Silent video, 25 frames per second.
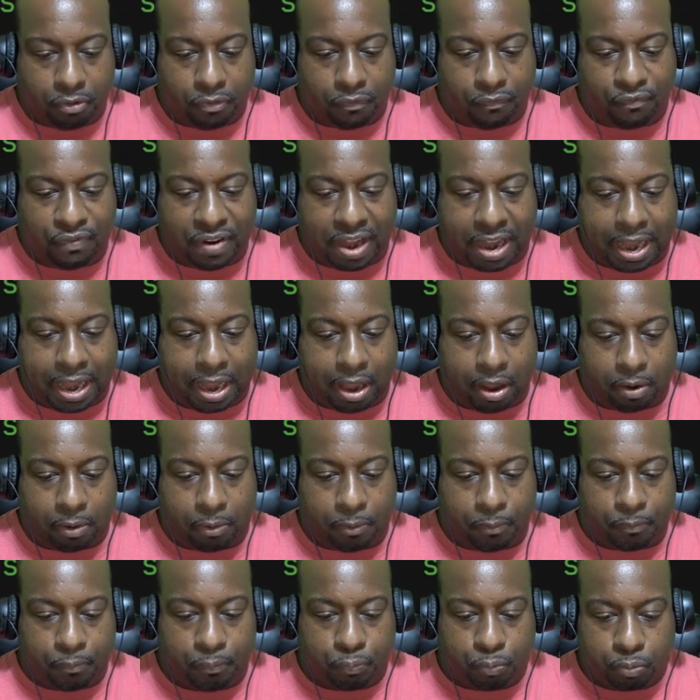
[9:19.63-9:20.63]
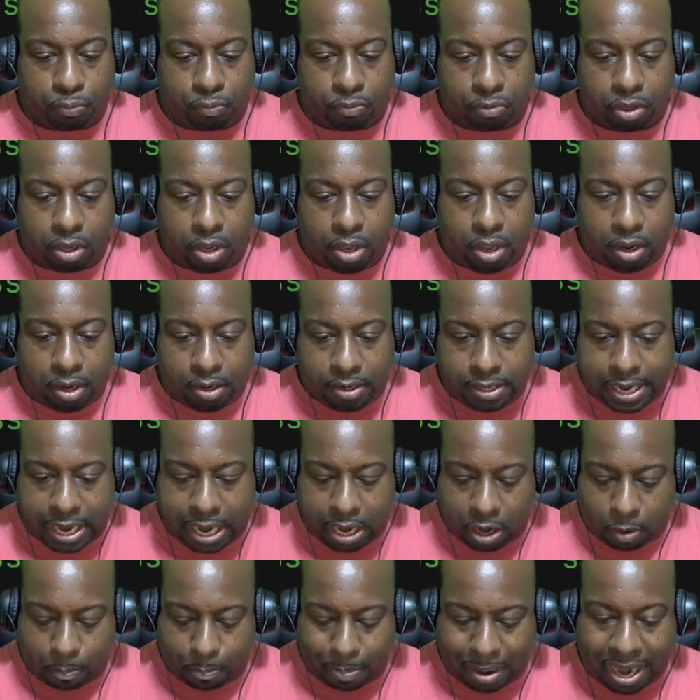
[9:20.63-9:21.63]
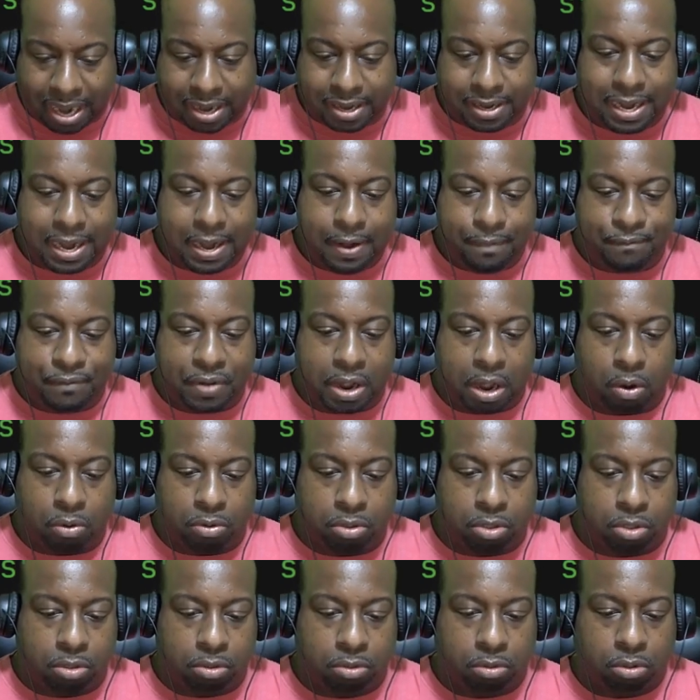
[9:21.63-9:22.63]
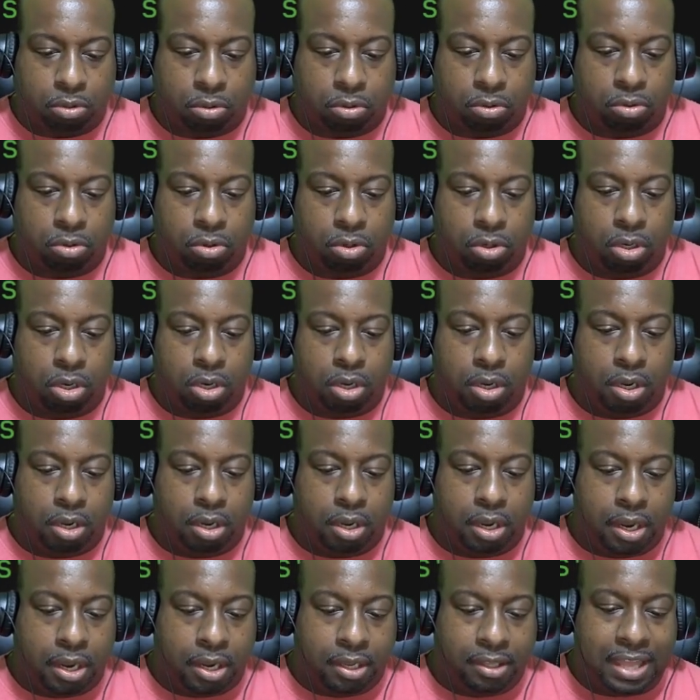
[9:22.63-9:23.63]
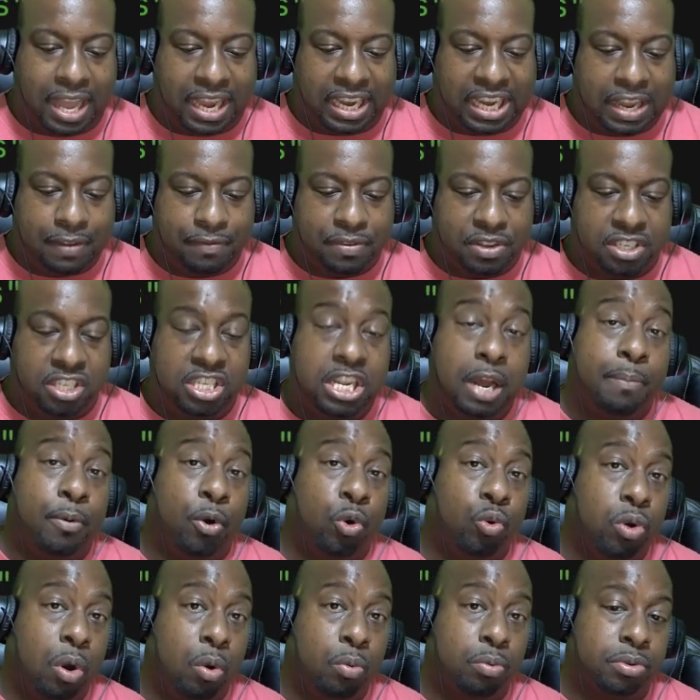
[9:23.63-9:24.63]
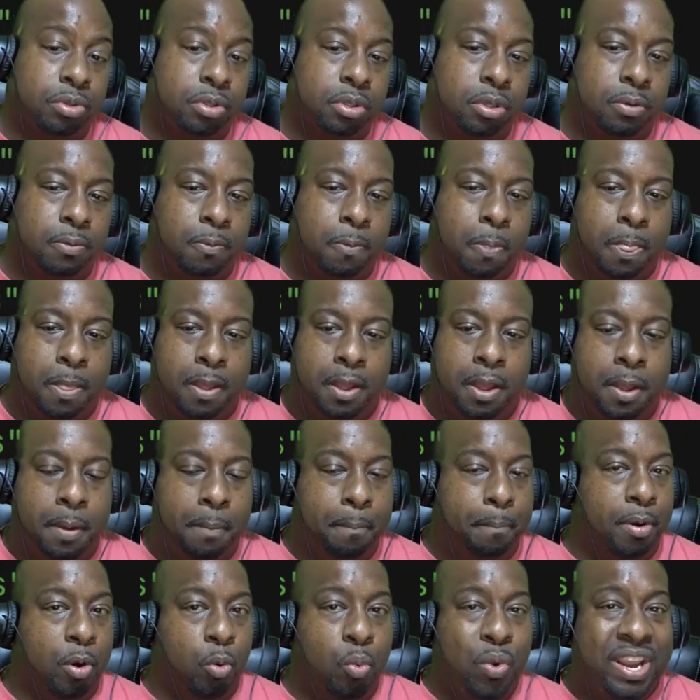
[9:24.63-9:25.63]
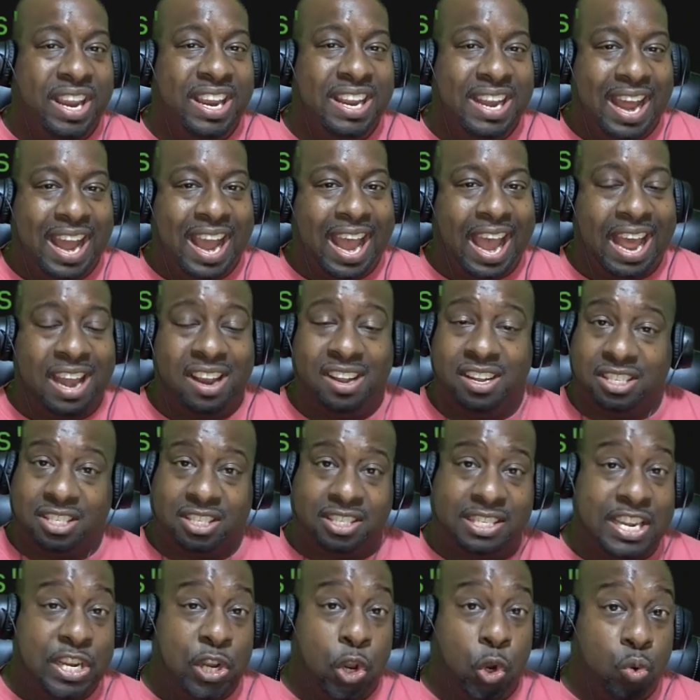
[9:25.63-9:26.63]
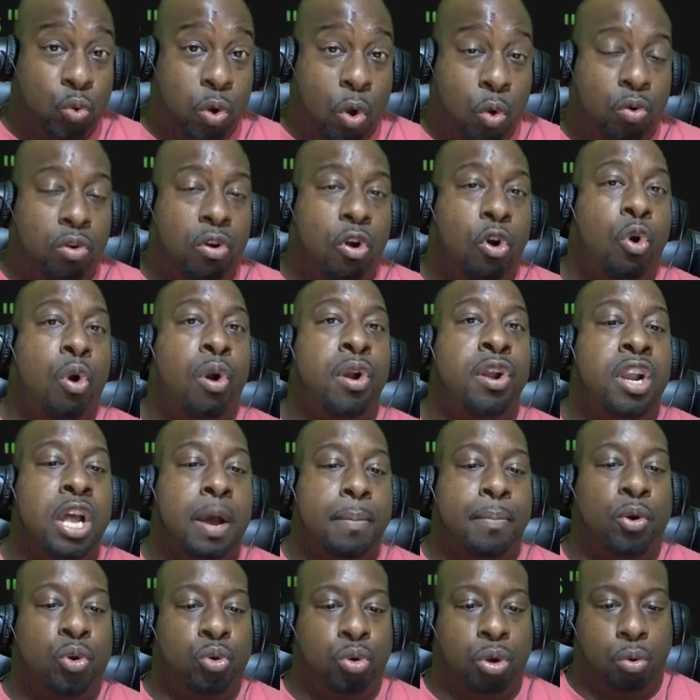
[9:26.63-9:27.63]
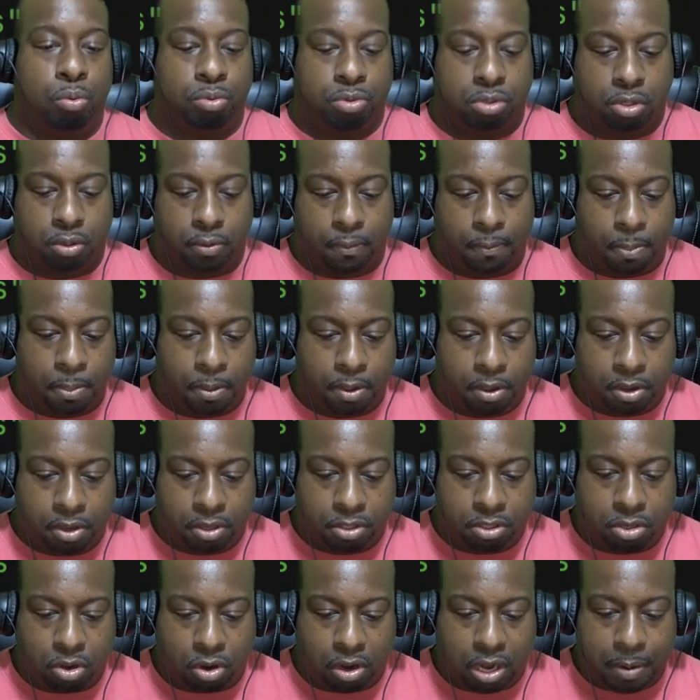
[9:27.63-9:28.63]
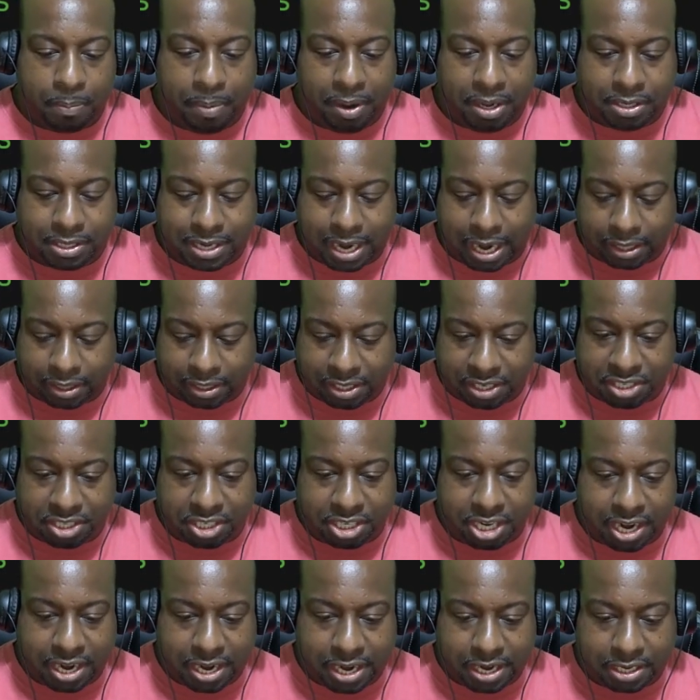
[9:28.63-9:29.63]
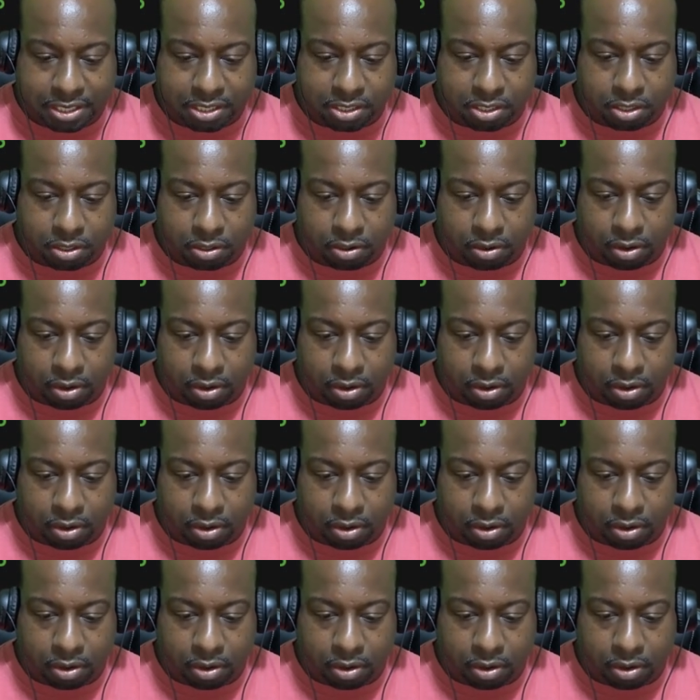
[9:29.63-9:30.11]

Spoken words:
file. Now by default, they give us double quotes, but we can add a single quote or double quotes. So let me take this chance